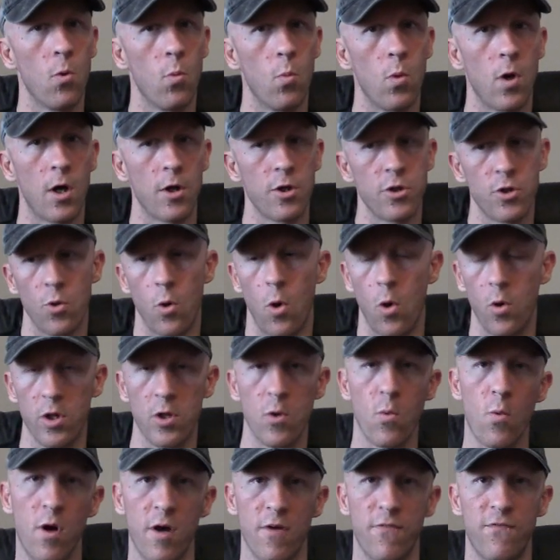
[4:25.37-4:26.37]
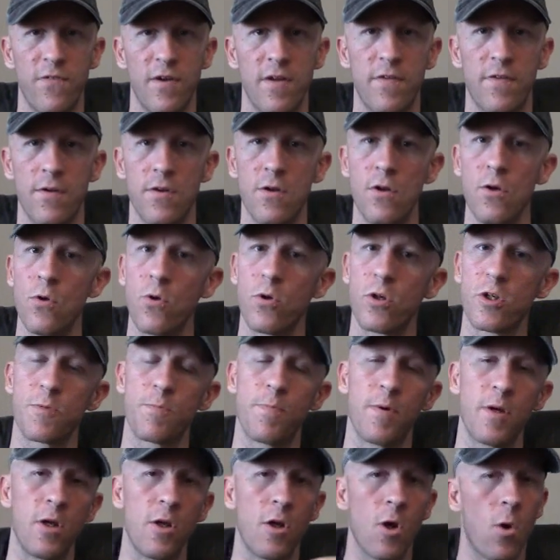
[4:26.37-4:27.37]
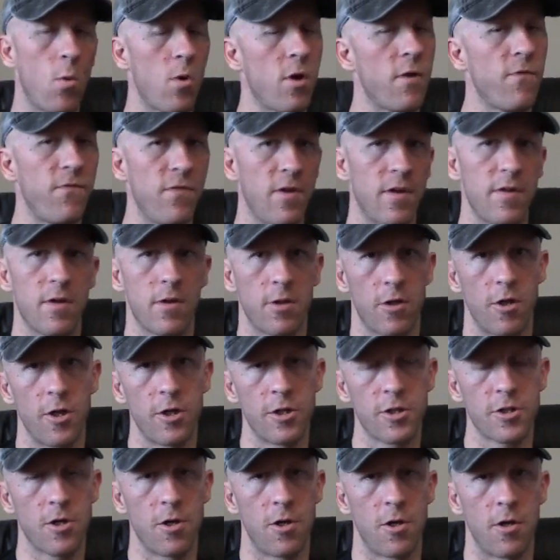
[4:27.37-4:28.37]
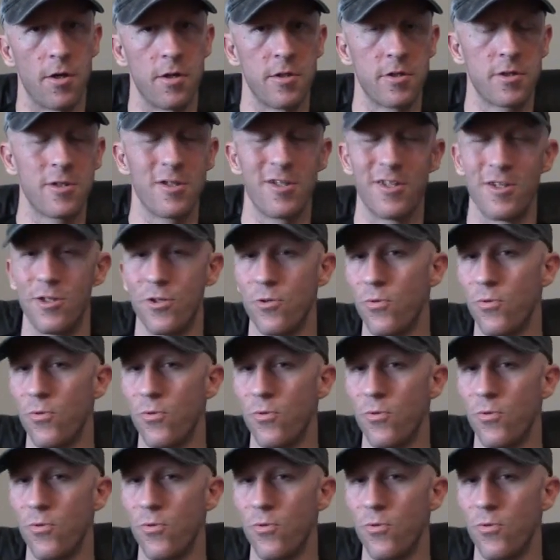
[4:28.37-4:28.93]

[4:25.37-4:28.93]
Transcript: Well, you only want to feed the nukes, but you don't want to feed the large colonies.